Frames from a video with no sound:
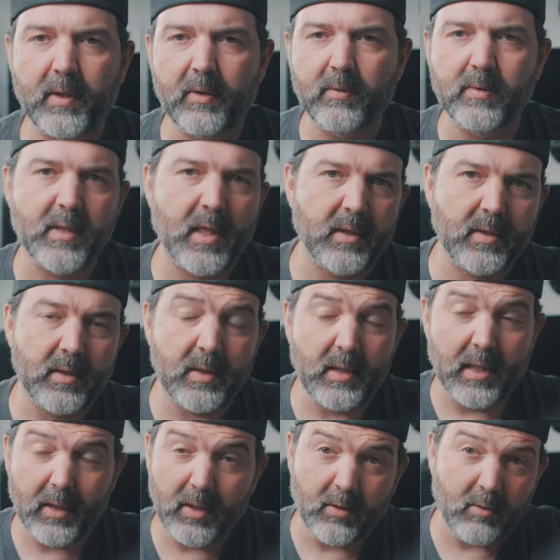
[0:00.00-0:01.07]
to use that to
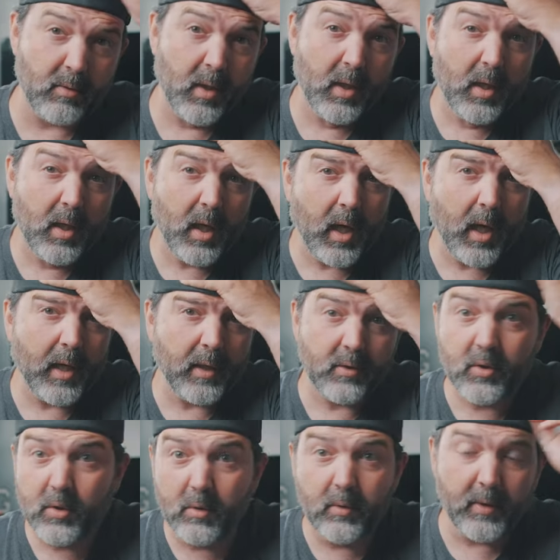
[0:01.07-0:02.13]
take you uh,
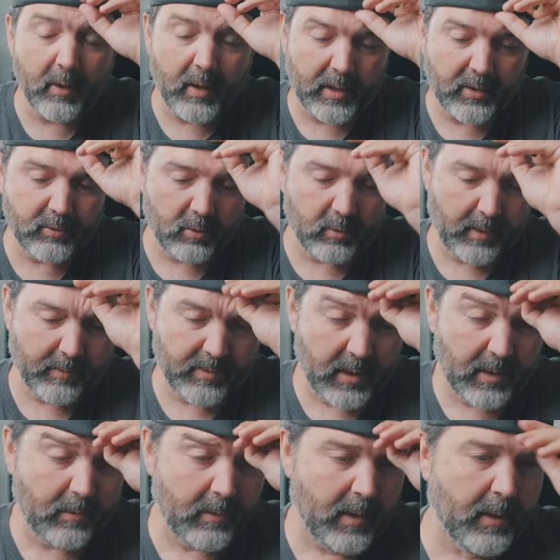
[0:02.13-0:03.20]
to their actual
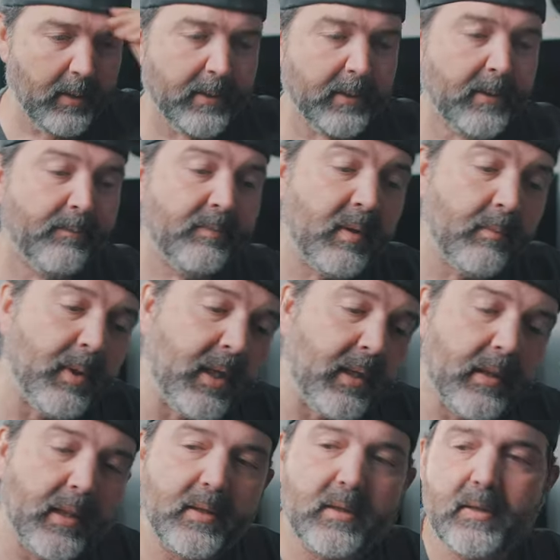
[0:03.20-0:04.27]
website.
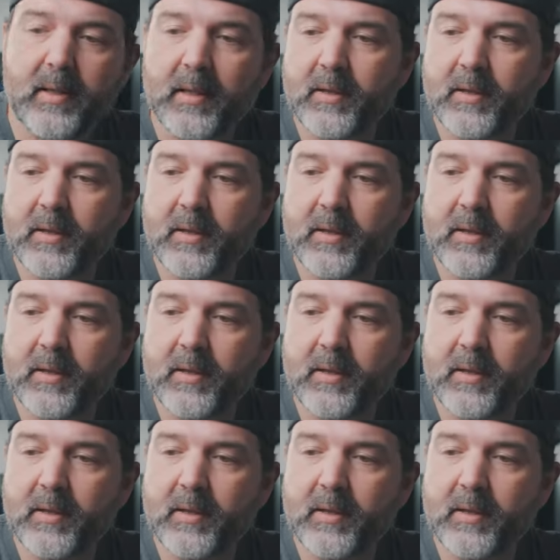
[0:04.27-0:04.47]
But let's